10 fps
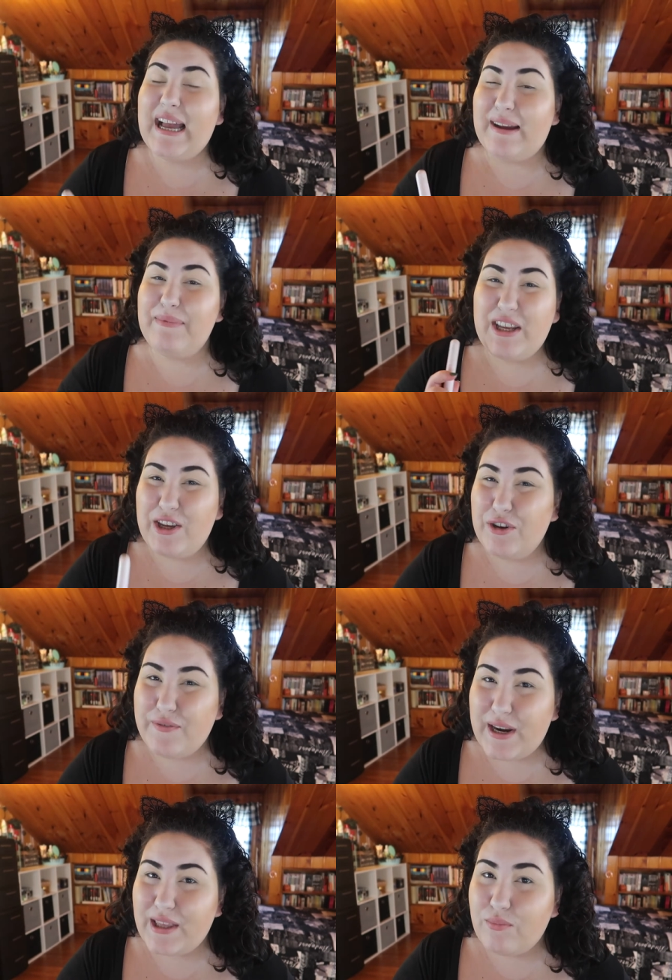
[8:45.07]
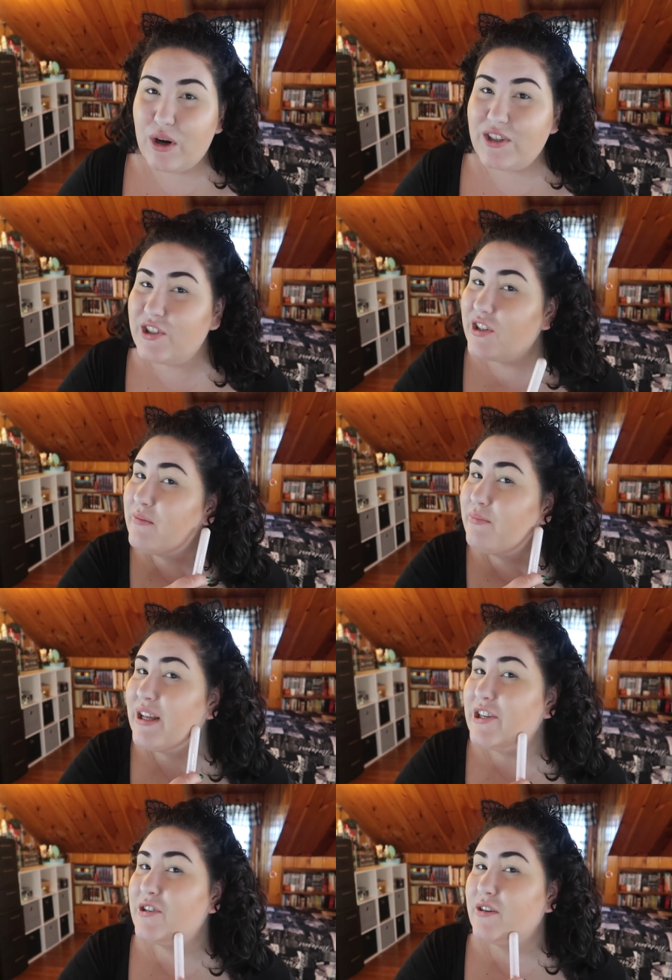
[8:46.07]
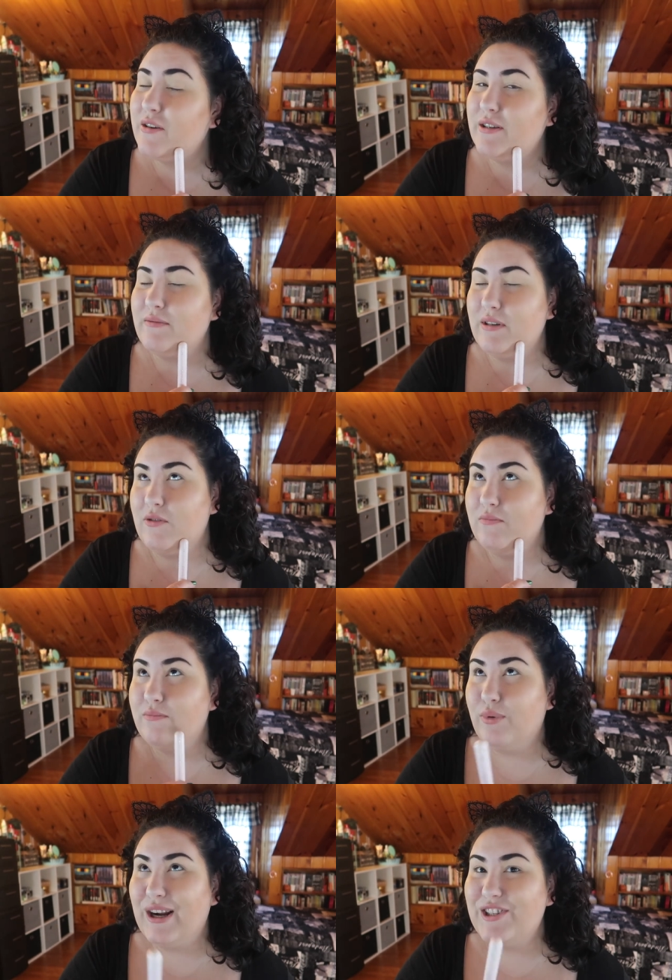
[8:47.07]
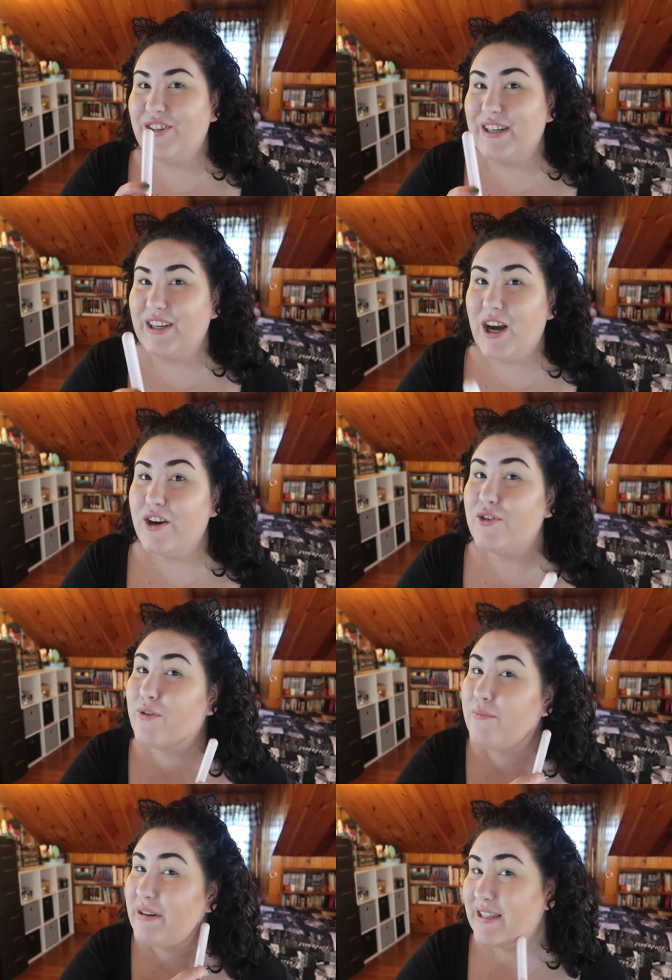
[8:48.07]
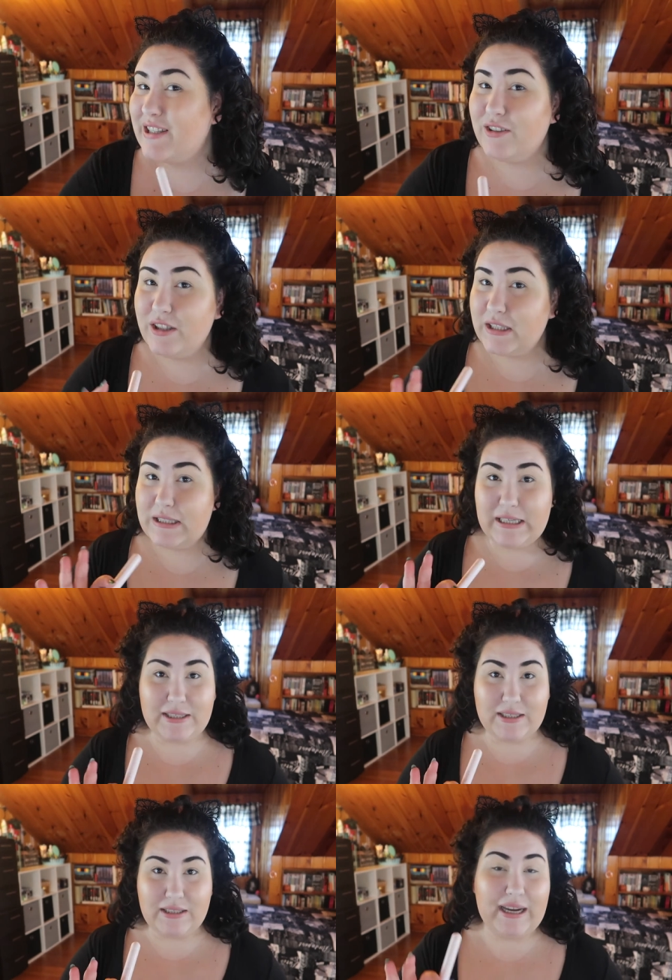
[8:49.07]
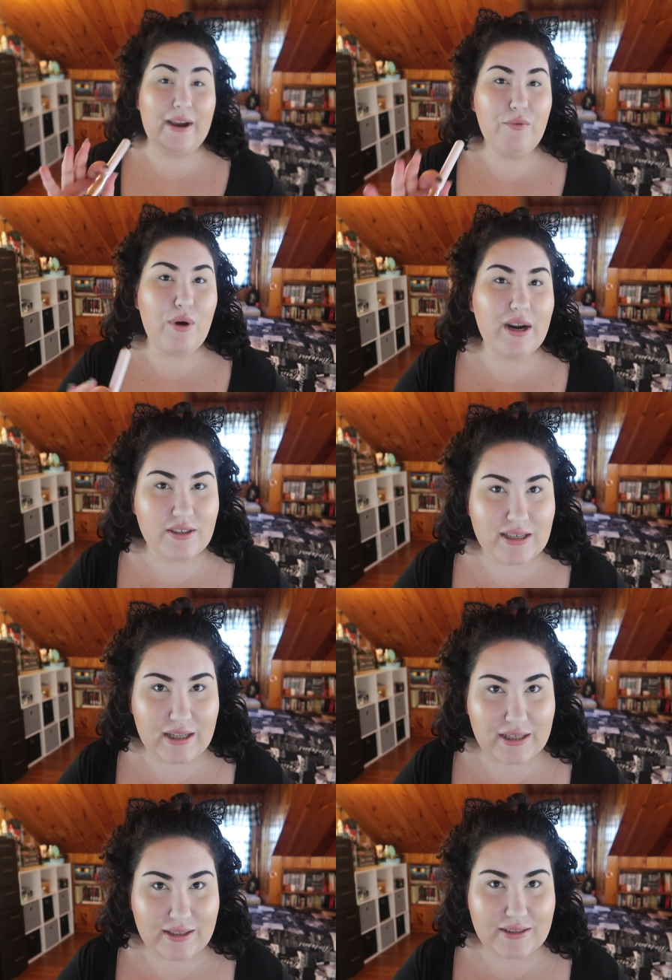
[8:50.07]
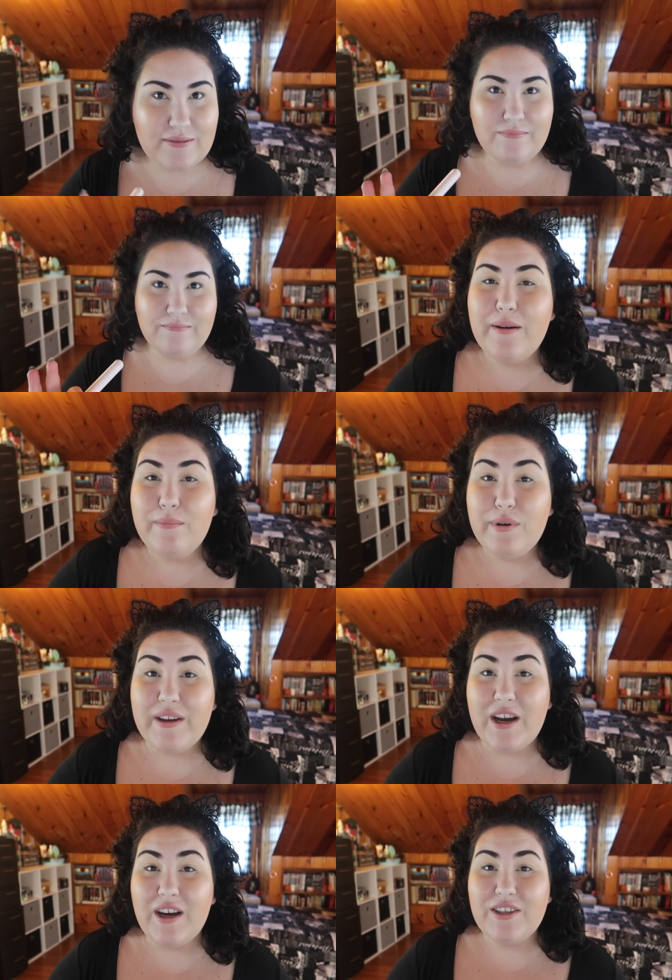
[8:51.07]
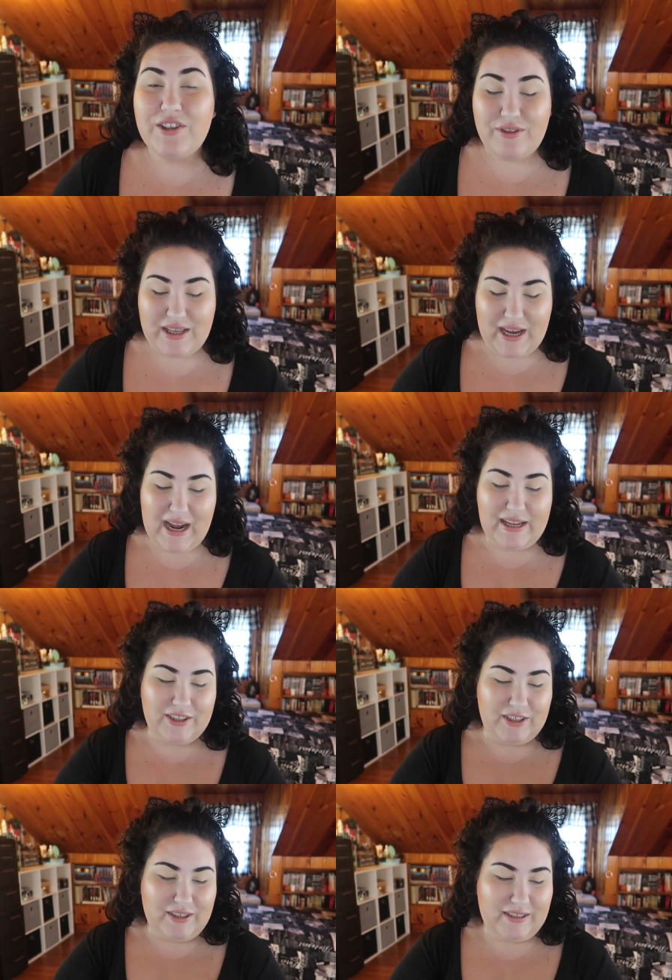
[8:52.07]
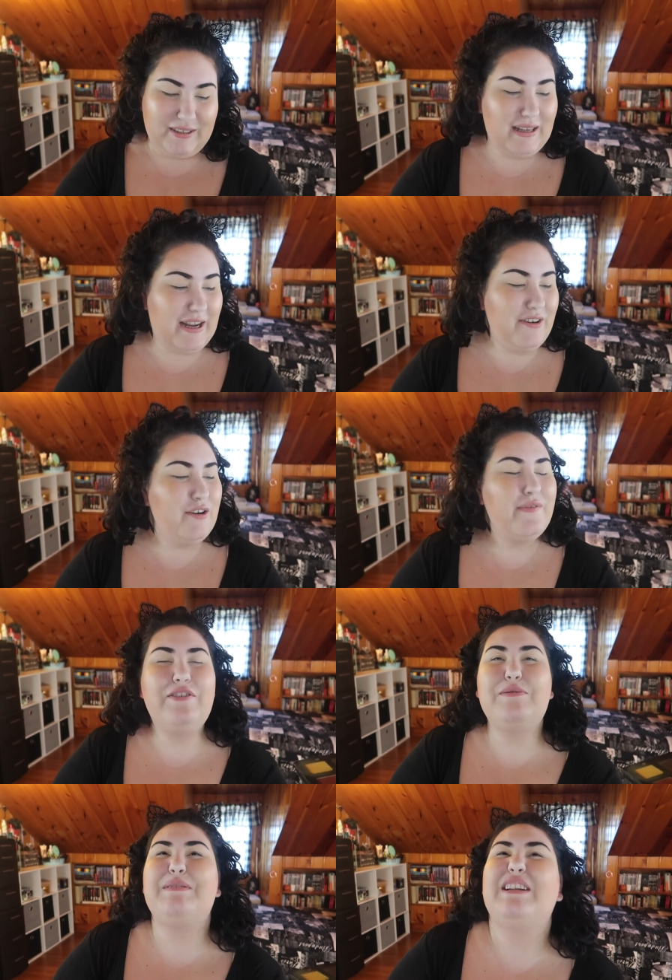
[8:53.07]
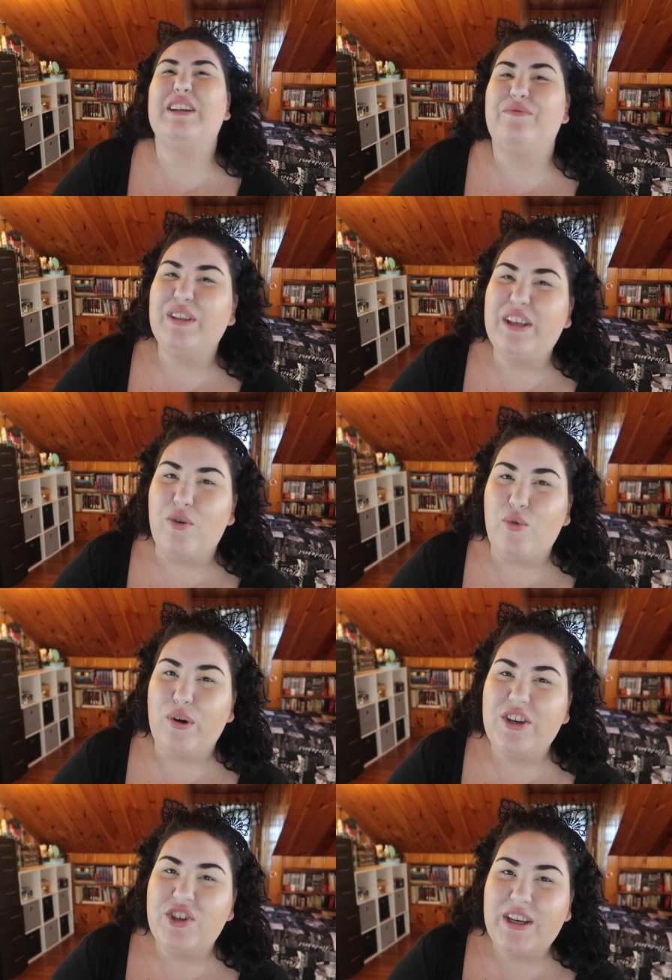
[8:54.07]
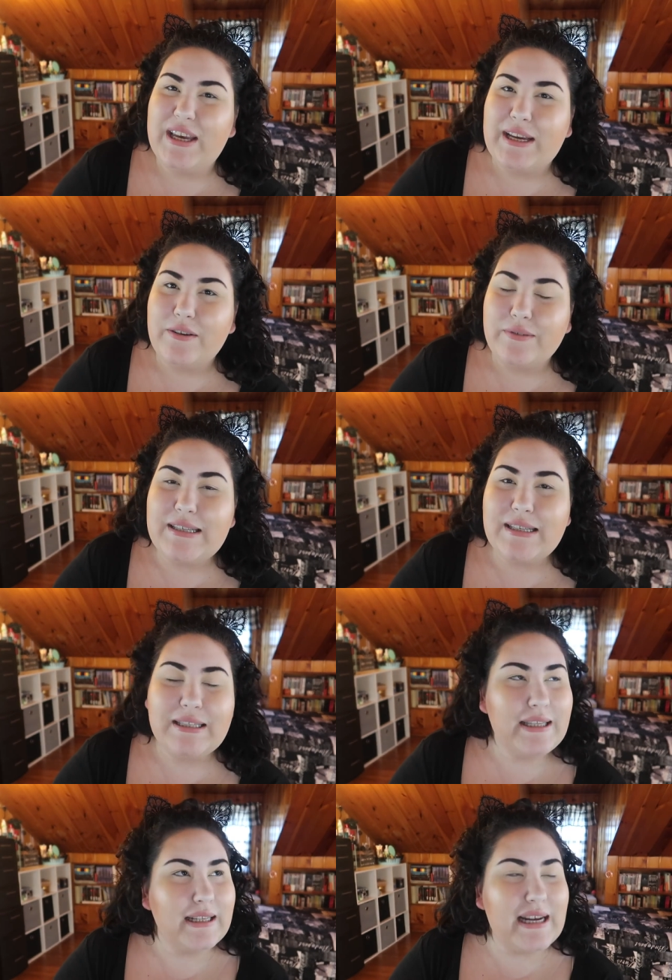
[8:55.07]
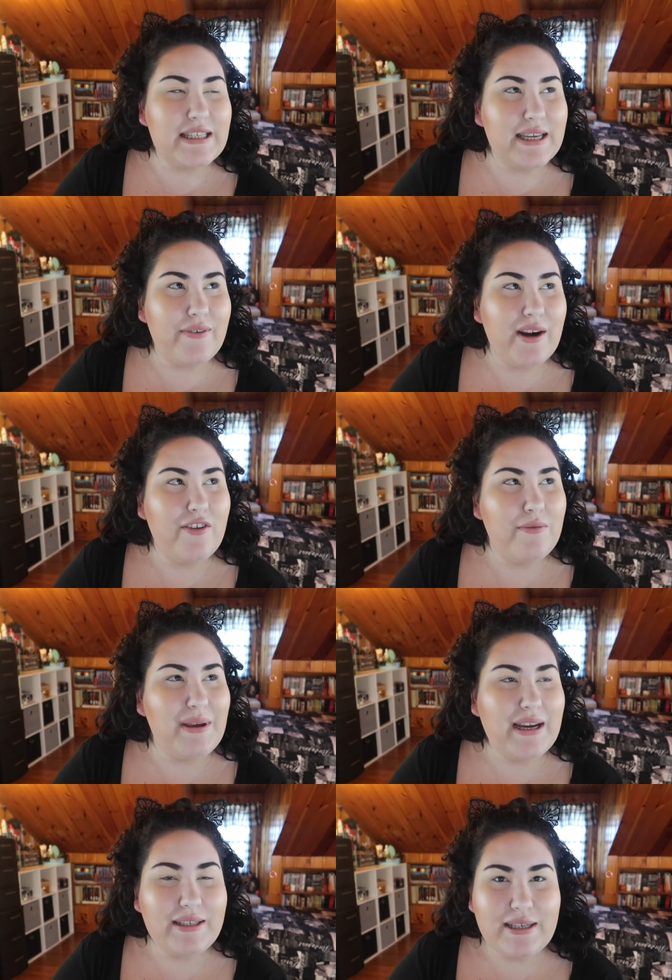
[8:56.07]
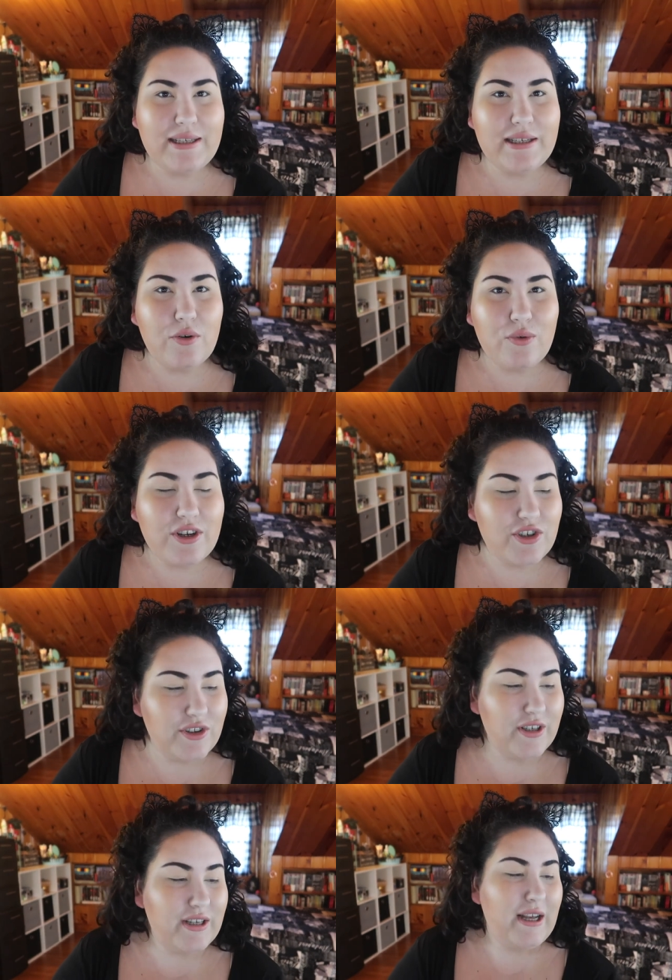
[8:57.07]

I'm not a huge fan of the bronzer and blush, or no, bronzer and contour, but it still looks decent. Like, I would walk outside like this. Moving on to the eye look. I don't know if I've just been on a really orange kick recently. The last Get Ready With Me I did an orange look.